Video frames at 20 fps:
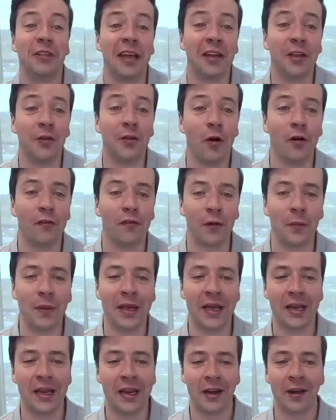thank you all for
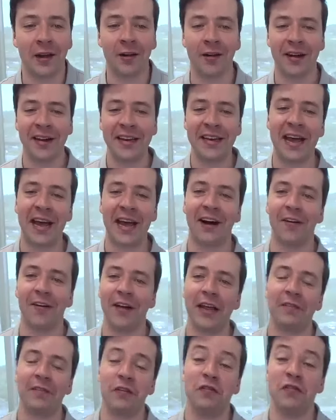being here. Now,
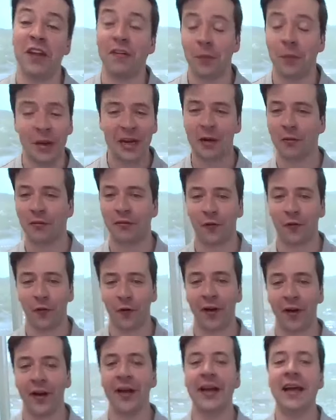if you've never been here
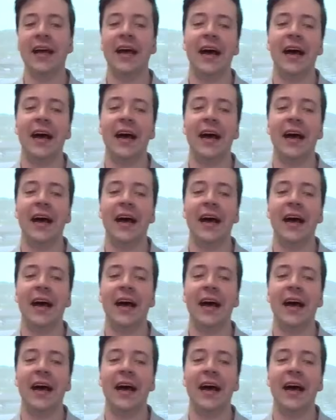before,